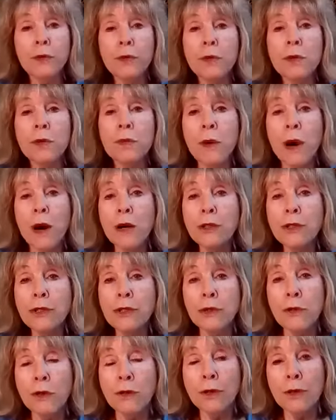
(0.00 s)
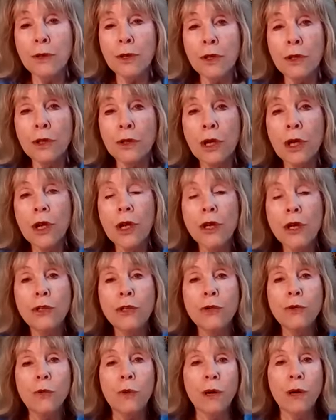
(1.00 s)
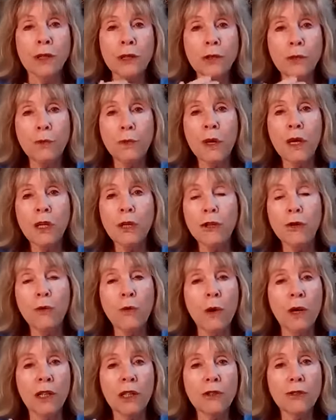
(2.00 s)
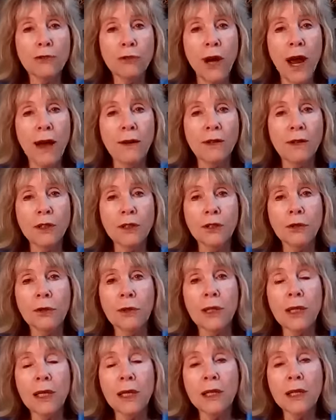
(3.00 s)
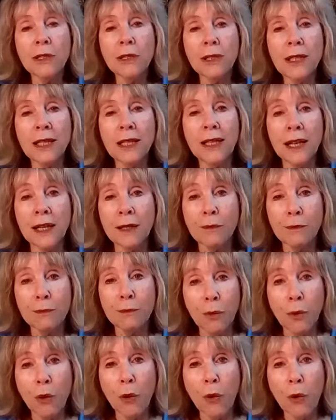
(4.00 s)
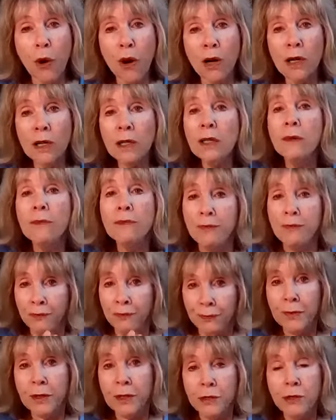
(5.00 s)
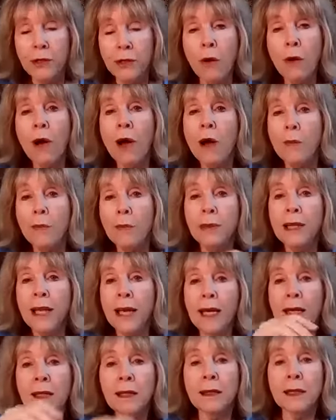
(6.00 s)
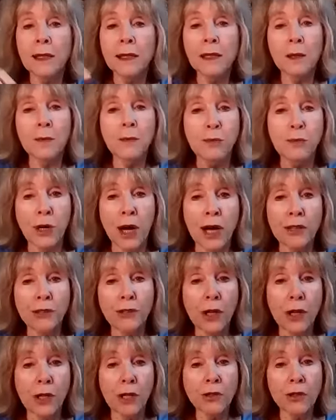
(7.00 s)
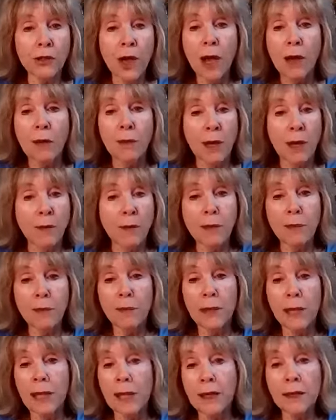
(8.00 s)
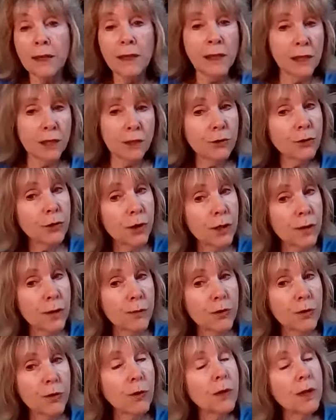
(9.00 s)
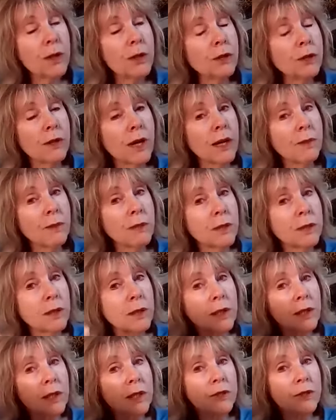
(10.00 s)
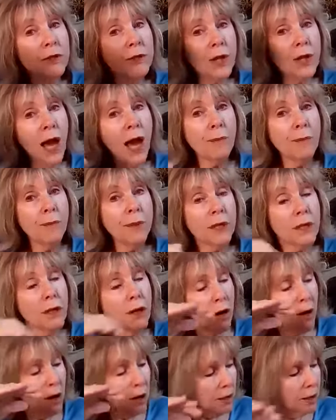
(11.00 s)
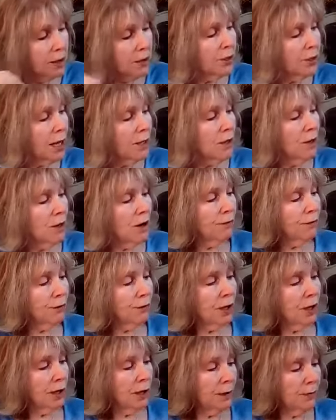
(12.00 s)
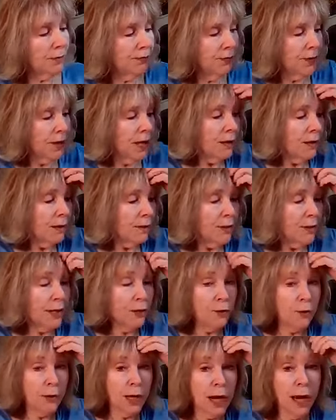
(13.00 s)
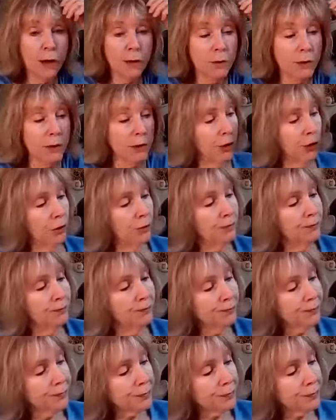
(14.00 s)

With Mars in the third, you want to speak, you want to travel, you can easily get bored. So plan little projects, maybe plan little trips where you're able to just hop in the car and take off running. That's what I would do.